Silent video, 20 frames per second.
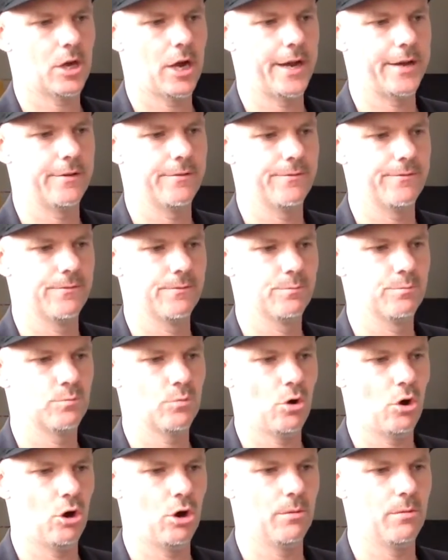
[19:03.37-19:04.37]
kind of
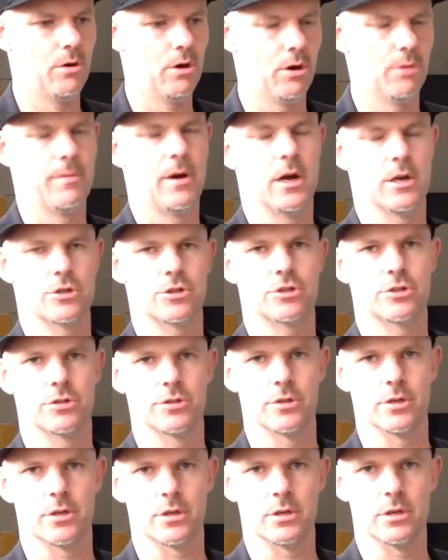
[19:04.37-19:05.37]
homage to
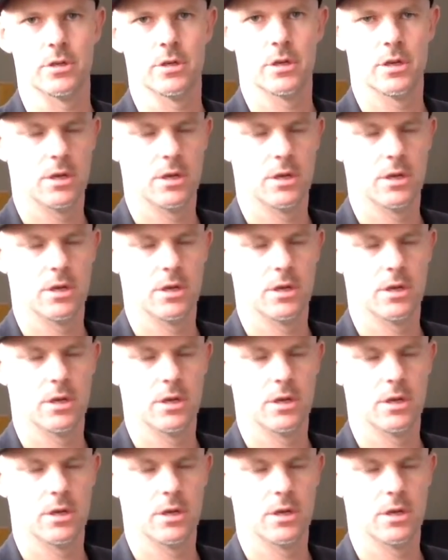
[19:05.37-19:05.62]
the.